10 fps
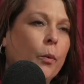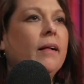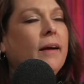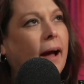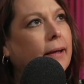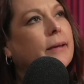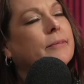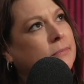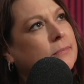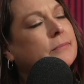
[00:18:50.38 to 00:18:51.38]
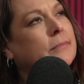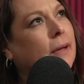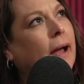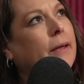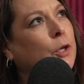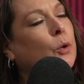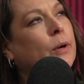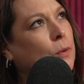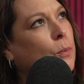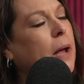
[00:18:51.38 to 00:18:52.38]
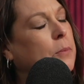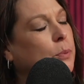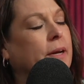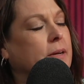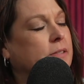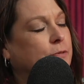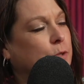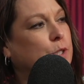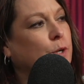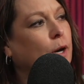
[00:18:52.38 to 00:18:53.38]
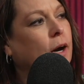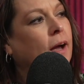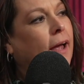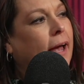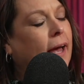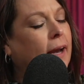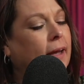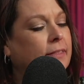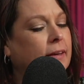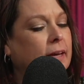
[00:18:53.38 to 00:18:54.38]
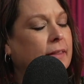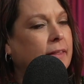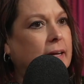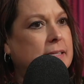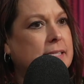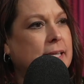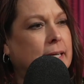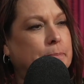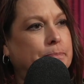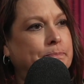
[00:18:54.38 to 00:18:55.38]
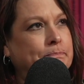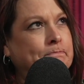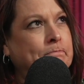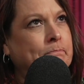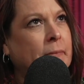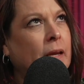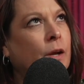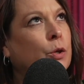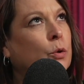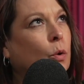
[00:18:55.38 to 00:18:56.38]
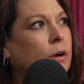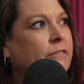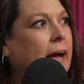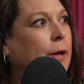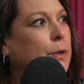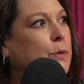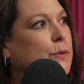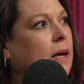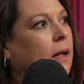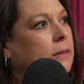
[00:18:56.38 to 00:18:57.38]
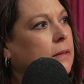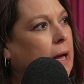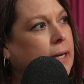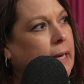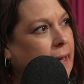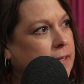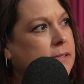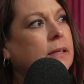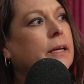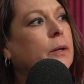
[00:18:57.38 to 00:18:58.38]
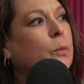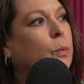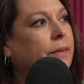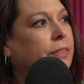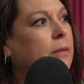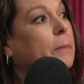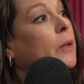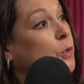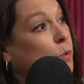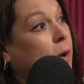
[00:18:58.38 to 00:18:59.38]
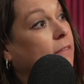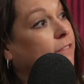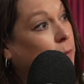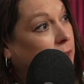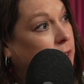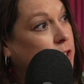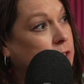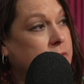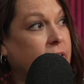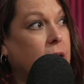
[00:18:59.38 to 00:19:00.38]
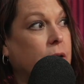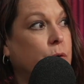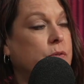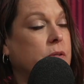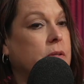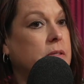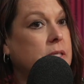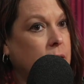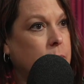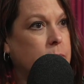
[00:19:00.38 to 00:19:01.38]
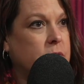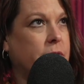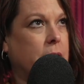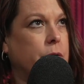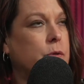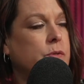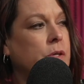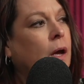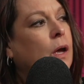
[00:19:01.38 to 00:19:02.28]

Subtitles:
Well, you're in the right place for sure. And I think that your values align nicely with the Miller-Dwan Foundation's values and the team's values.